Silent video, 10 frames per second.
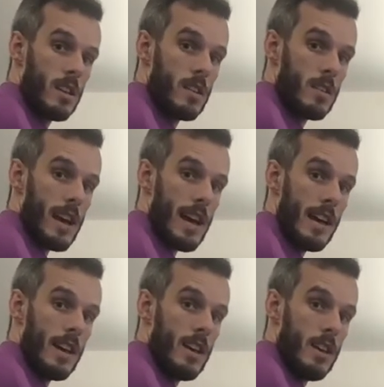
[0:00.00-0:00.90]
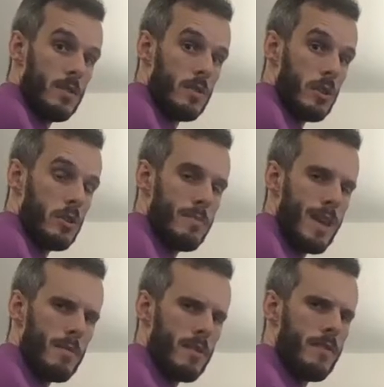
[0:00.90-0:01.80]
Okay, so you should be
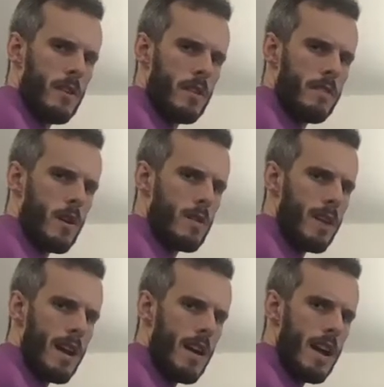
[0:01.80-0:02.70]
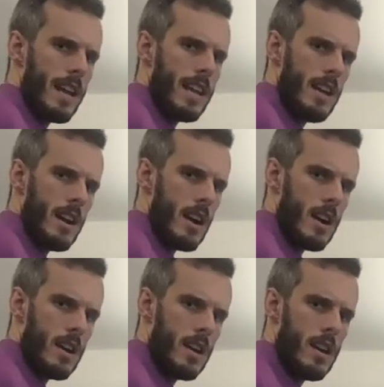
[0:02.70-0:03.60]
able to feel your vertebrae right
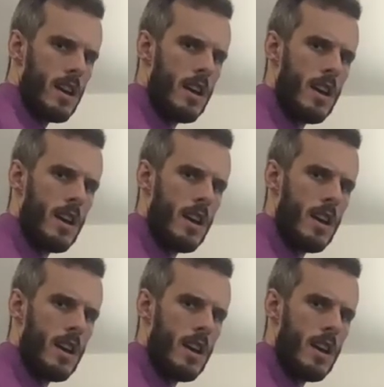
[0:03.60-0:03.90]
here.